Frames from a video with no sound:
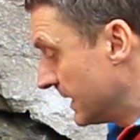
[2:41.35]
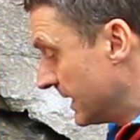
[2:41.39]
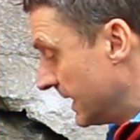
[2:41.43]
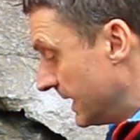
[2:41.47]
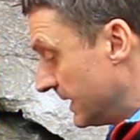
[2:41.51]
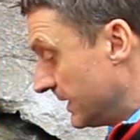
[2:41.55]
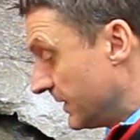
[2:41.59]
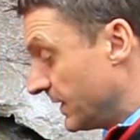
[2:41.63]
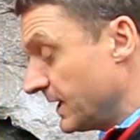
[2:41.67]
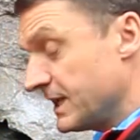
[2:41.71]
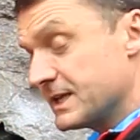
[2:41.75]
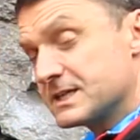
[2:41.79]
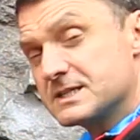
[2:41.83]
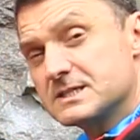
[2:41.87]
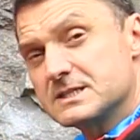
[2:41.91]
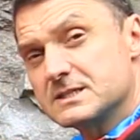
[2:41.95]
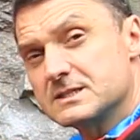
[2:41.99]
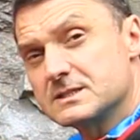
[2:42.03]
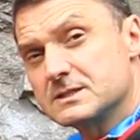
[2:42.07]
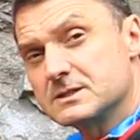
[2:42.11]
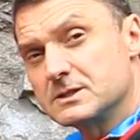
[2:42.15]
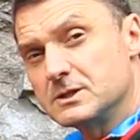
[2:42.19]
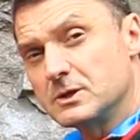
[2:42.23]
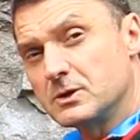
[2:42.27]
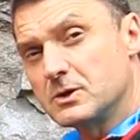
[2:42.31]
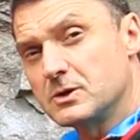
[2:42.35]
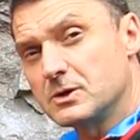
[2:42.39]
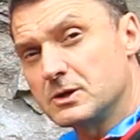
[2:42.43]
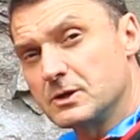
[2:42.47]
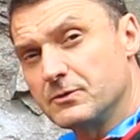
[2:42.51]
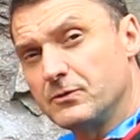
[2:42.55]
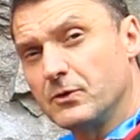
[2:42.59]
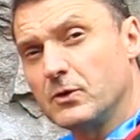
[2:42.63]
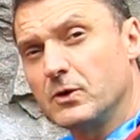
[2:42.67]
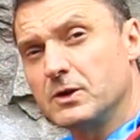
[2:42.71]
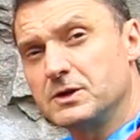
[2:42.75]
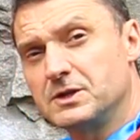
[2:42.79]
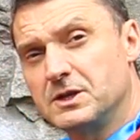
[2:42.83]
In this, you could
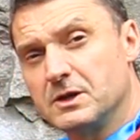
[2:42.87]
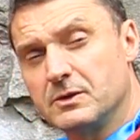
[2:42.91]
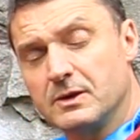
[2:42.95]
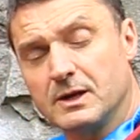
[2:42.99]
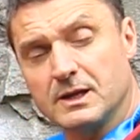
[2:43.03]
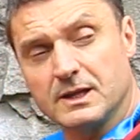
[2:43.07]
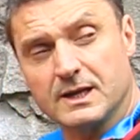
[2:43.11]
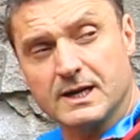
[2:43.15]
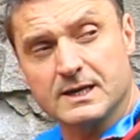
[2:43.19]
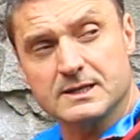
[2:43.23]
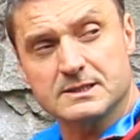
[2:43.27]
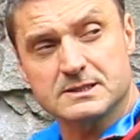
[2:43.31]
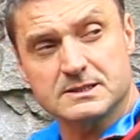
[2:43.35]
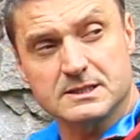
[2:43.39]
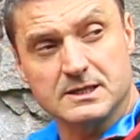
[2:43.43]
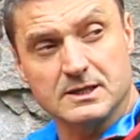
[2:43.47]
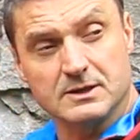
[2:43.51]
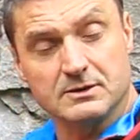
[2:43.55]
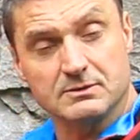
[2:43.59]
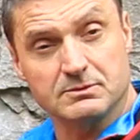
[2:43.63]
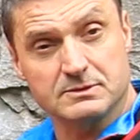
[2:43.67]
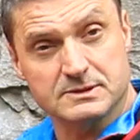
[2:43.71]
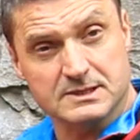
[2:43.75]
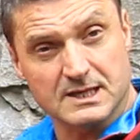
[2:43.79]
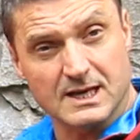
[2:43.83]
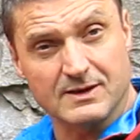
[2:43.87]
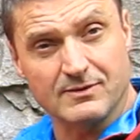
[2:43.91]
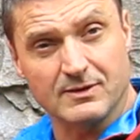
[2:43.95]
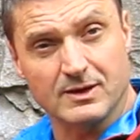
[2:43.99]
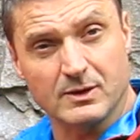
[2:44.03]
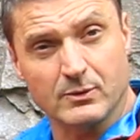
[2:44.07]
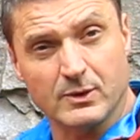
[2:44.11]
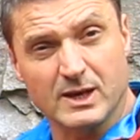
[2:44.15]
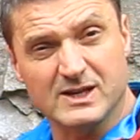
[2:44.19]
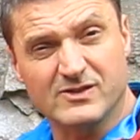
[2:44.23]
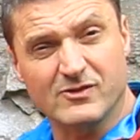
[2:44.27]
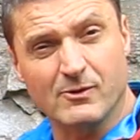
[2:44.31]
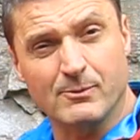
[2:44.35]
avoid doing that, so you're saving
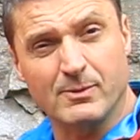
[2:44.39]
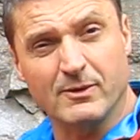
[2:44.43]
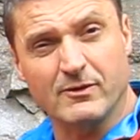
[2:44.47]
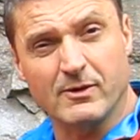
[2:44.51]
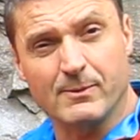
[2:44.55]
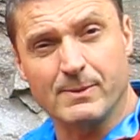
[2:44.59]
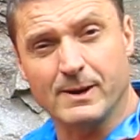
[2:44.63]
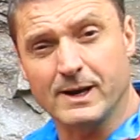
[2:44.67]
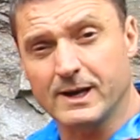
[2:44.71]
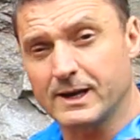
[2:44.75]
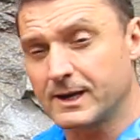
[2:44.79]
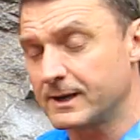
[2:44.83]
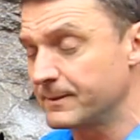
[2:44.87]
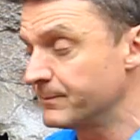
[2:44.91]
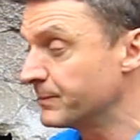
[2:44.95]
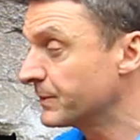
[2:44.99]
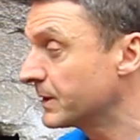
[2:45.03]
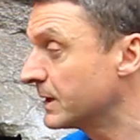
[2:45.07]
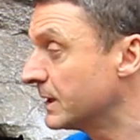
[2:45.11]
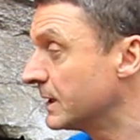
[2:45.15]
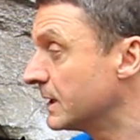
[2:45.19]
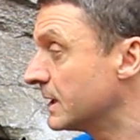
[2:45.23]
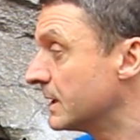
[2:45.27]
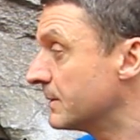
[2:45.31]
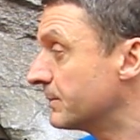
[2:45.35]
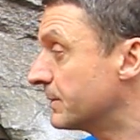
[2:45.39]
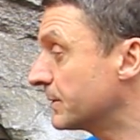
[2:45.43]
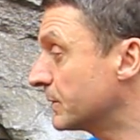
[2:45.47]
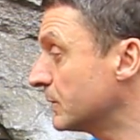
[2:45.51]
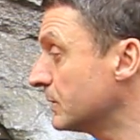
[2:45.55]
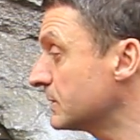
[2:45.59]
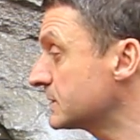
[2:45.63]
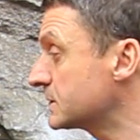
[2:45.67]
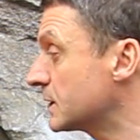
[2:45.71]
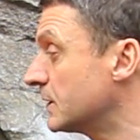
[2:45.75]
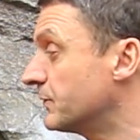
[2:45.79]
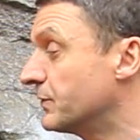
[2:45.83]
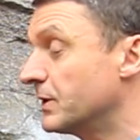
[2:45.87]
the weight of a bivy bag, but
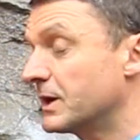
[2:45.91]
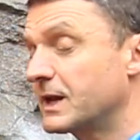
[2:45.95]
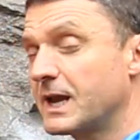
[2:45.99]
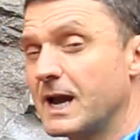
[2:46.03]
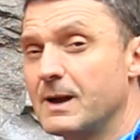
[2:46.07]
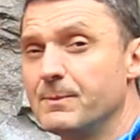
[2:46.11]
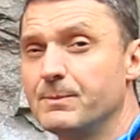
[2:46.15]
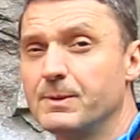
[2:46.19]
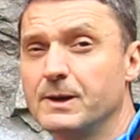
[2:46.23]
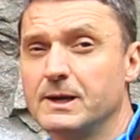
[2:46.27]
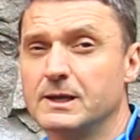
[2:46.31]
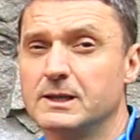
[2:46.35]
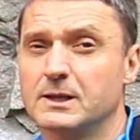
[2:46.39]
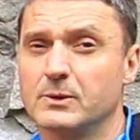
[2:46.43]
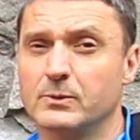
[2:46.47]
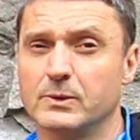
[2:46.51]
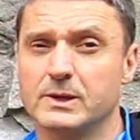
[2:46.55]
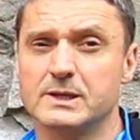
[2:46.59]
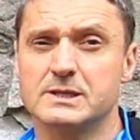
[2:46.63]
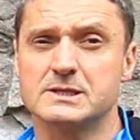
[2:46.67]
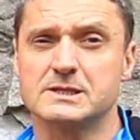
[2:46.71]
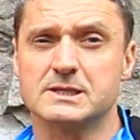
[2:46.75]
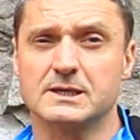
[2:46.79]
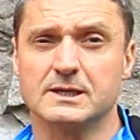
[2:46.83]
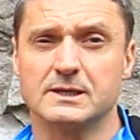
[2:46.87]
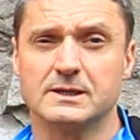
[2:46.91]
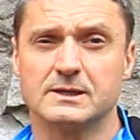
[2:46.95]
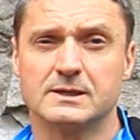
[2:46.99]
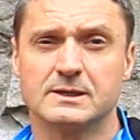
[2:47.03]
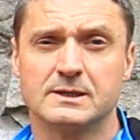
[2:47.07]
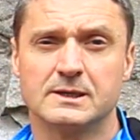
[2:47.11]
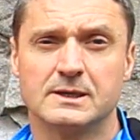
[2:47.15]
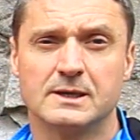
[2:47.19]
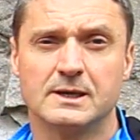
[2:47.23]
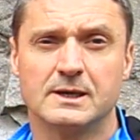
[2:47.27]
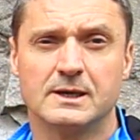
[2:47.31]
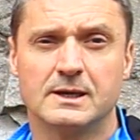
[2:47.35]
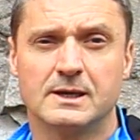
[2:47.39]
also if you're camping in the winter,
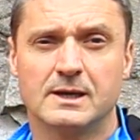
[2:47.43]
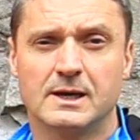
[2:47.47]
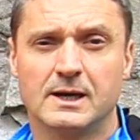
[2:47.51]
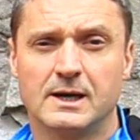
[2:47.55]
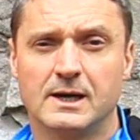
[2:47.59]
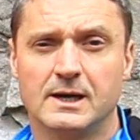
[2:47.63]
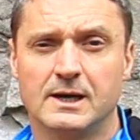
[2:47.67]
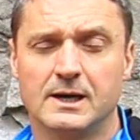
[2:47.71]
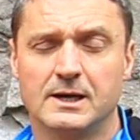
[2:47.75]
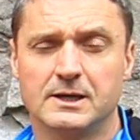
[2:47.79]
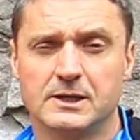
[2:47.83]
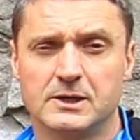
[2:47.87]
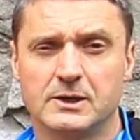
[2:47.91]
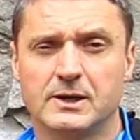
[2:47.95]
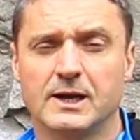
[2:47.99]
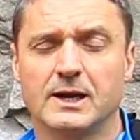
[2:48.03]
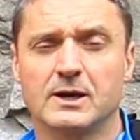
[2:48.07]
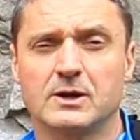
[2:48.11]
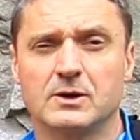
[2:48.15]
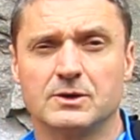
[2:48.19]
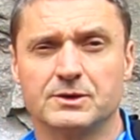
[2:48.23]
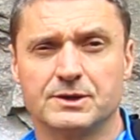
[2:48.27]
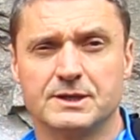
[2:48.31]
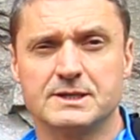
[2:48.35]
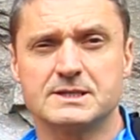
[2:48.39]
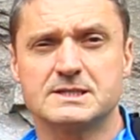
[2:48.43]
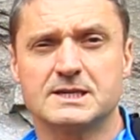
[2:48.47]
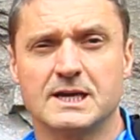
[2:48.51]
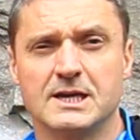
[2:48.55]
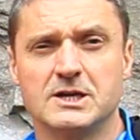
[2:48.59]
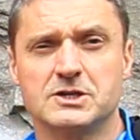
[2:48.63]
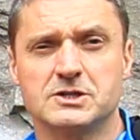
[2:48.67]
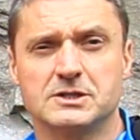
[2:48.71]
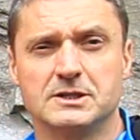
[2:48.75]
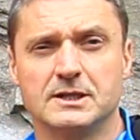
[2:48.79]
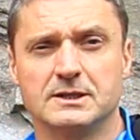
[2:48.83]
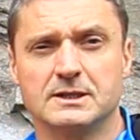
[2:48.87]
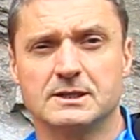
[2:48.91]
you get
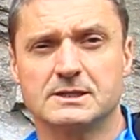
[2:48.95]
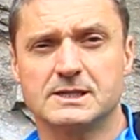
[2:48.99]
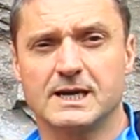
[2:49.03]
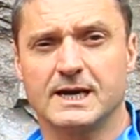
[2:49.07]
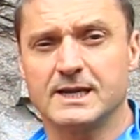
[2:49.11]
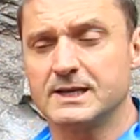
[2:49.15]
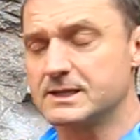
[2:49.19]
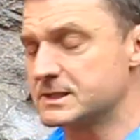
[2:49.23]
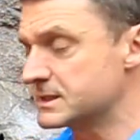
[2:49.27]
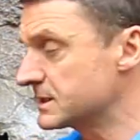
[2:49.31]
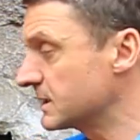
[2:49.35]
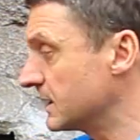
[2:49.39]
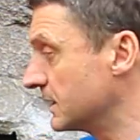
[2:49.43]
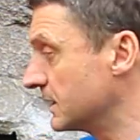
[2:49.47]
condensation in the tent,